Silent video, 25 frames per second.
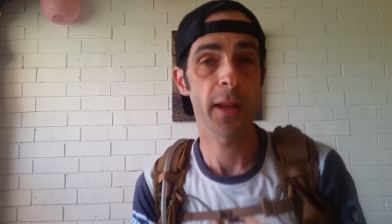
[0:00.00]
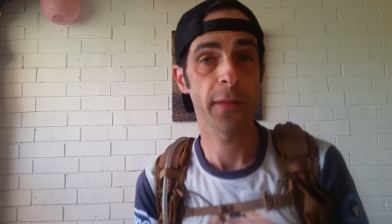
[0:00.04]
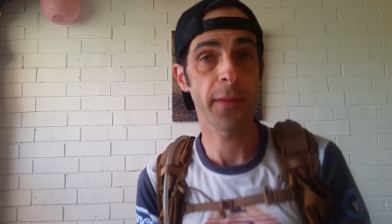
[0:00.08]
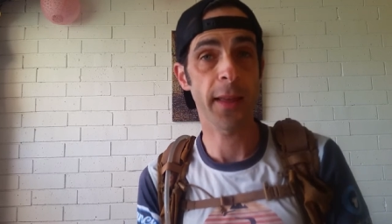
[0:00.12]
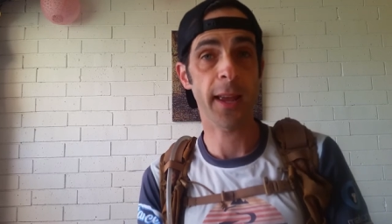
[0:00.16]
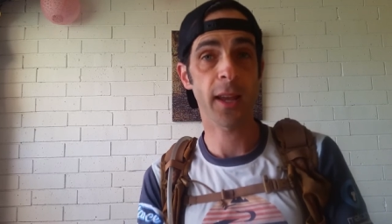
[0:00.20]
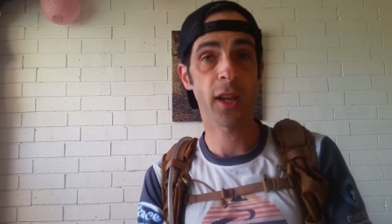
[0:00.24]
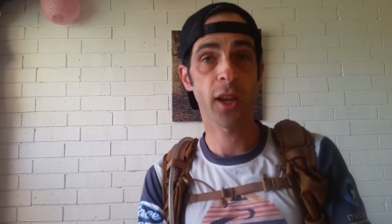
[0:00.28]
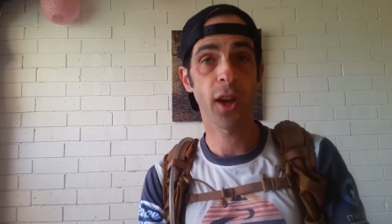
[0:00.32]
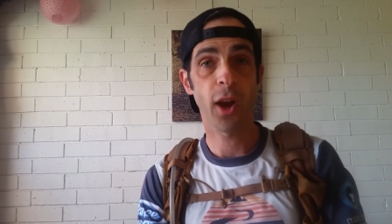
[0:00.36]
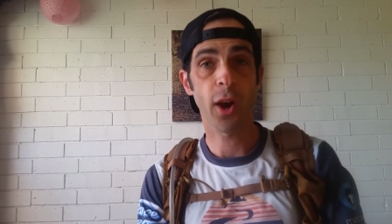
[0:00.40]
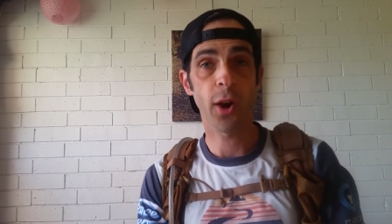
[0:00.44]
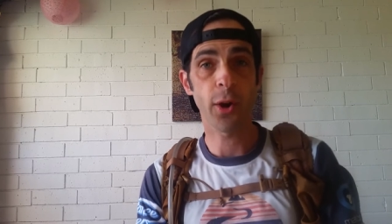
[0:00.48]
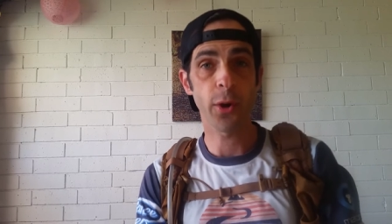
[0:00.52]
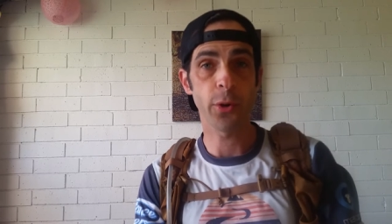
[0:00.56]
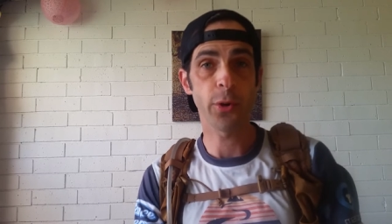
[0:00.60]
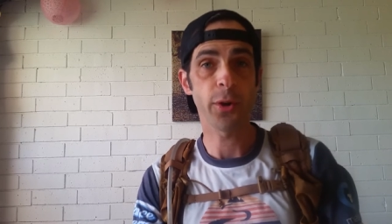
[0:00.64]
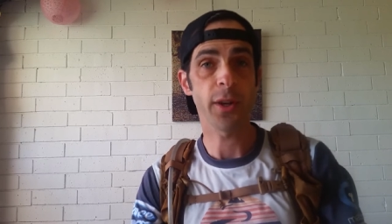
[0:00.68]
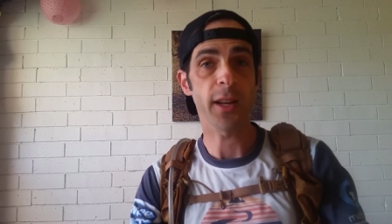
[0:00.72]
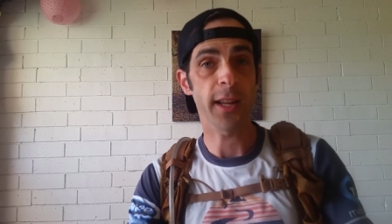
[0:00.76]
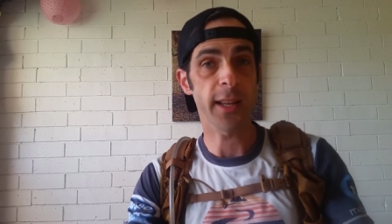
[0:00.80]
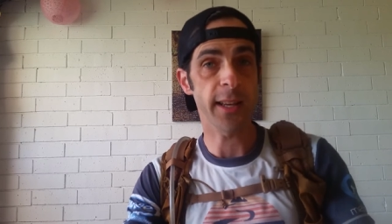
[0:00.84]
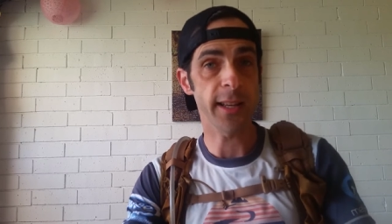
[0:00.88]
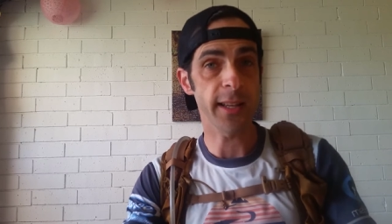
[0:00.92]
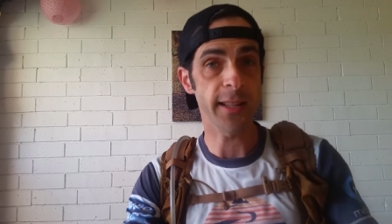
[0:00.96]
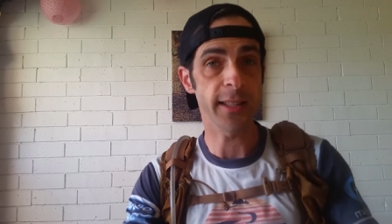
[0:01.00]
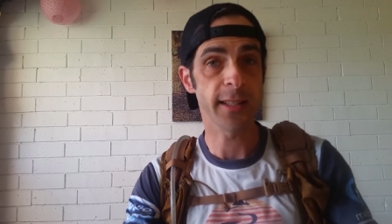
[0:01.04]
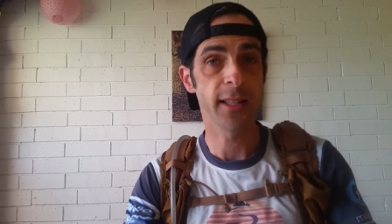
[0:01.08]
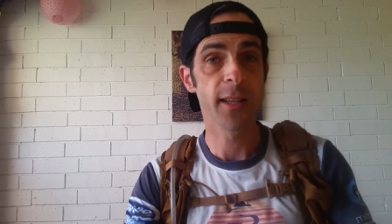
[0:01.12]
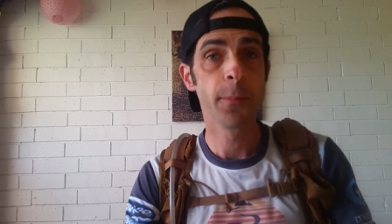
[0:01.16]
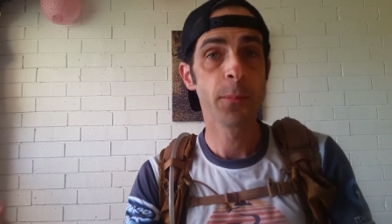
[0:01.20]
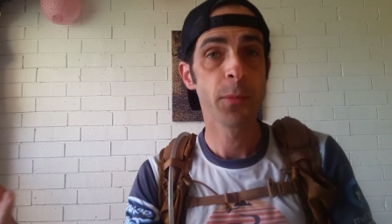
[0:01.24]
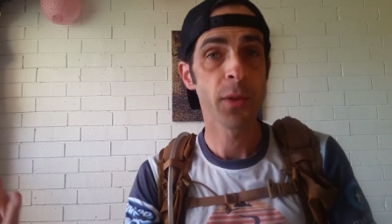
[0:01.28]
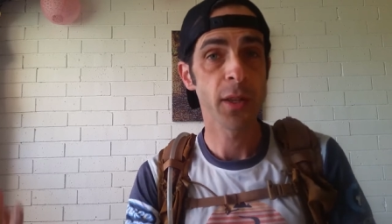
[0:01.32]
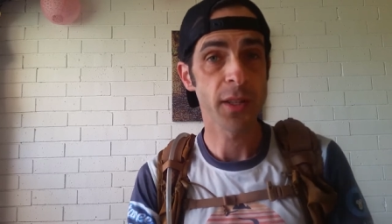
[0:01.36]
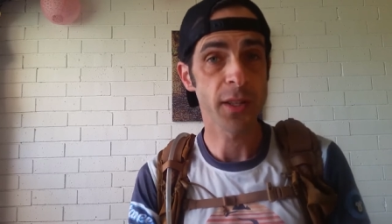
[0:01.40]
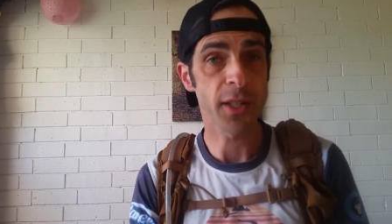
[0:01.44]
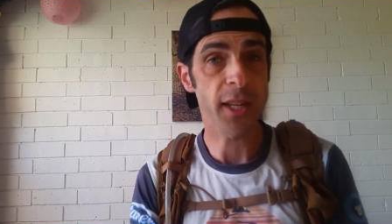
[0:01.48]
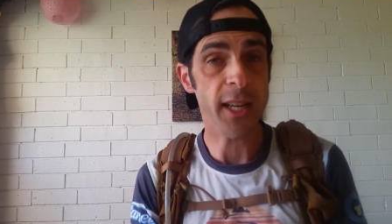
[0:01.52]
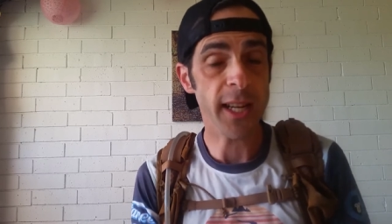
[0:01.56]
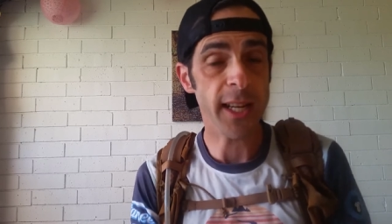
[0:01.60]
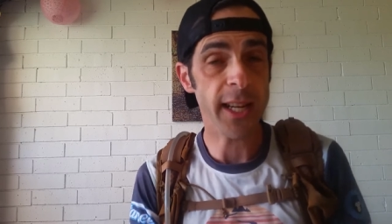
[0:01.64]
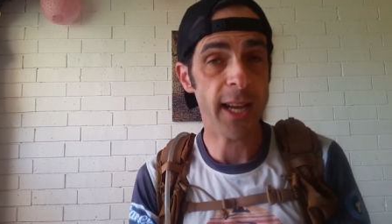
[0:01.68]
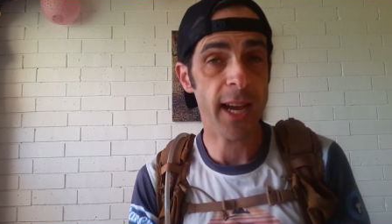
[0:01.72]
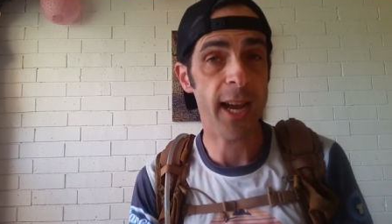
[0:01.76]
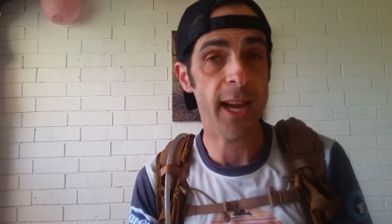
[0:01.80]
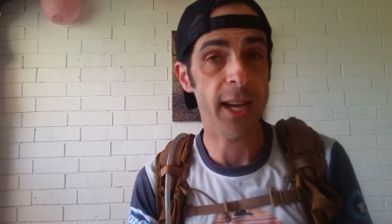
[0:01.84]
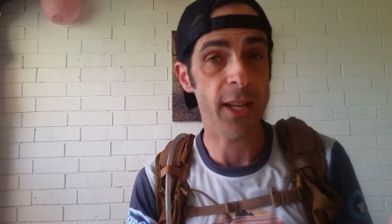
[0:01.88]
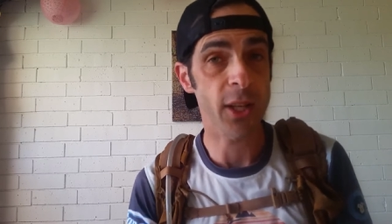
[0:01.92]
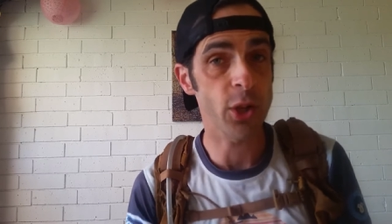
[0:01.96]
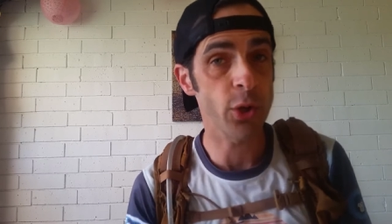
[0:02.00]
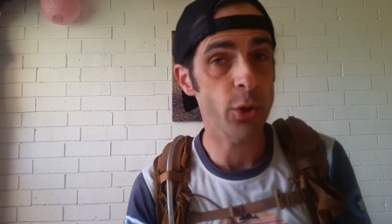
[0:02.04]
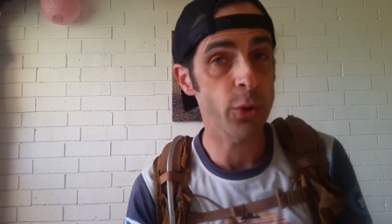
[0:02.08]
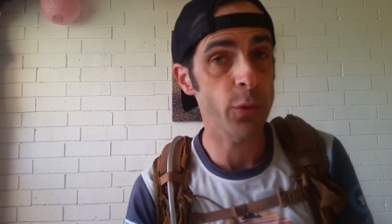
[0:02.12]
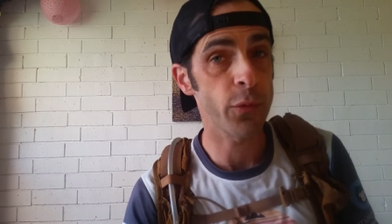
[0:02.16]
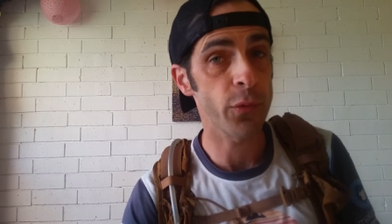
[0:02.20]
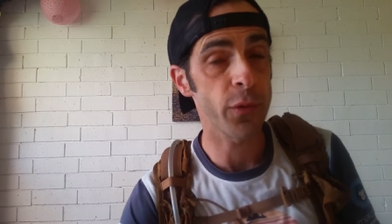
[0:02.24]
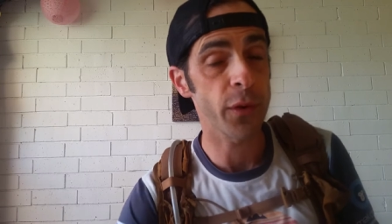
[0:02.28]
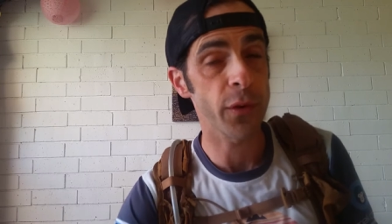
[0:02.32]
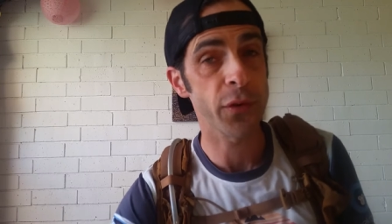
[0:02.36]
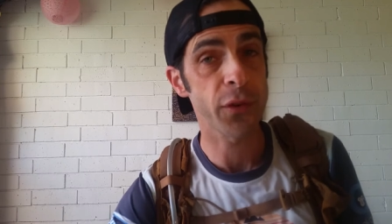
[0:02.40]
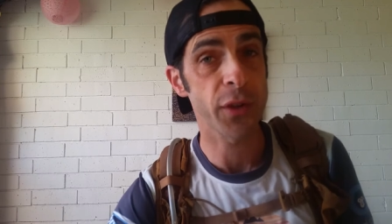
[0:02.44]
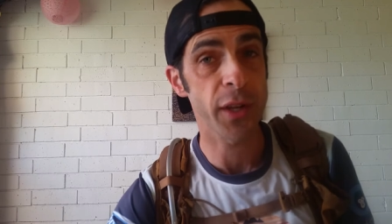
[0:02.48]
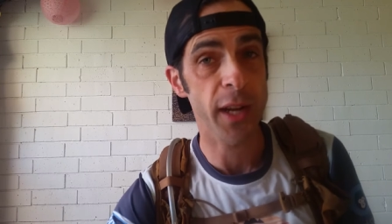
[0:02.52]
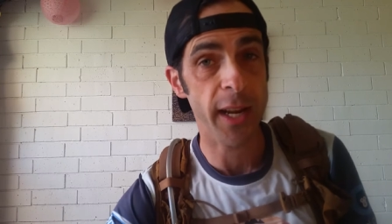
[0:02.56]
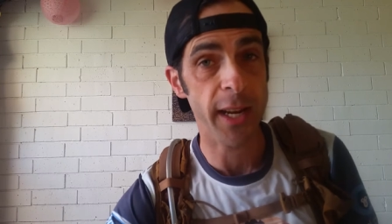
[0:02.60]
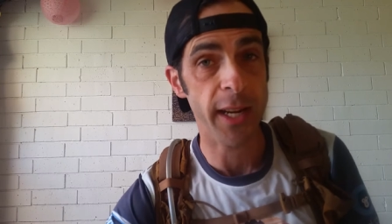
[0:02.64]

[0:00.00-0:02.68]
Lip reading: And that code is DRU15,